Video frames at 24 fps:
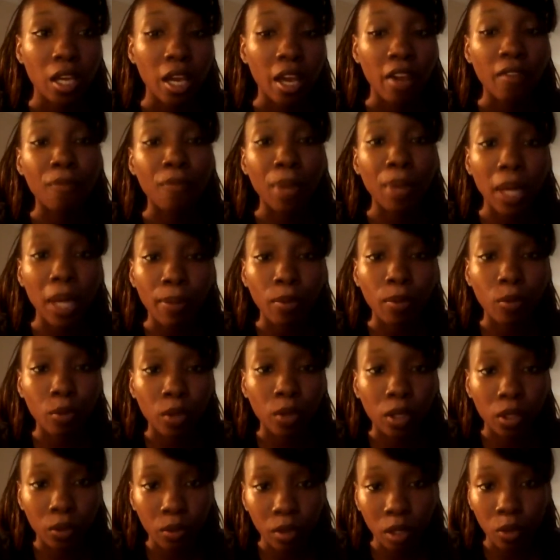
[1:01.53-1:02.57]
if people
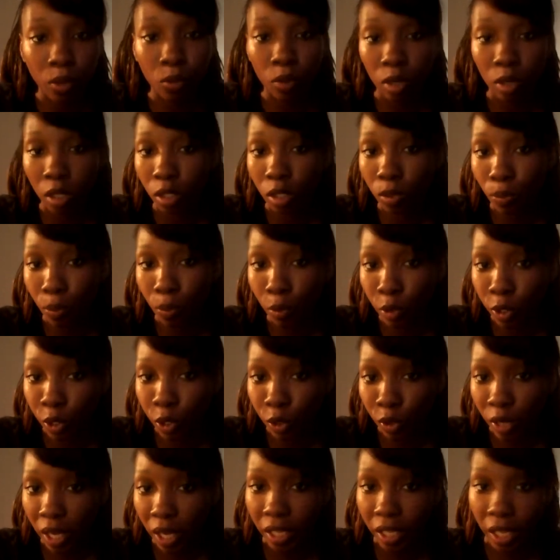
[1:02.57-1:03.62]
really, really want to support
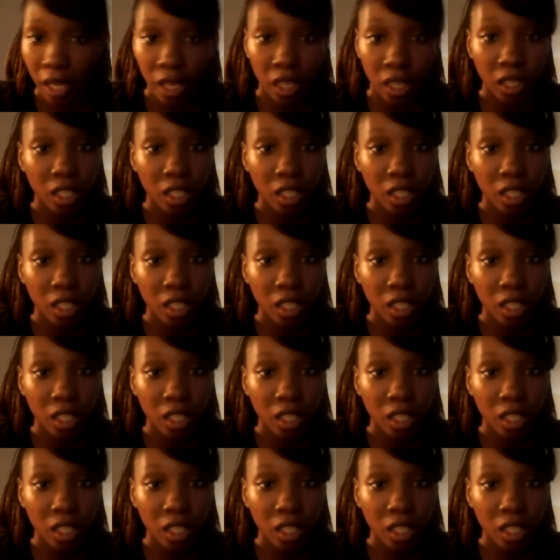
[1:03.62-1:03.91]
you, they can.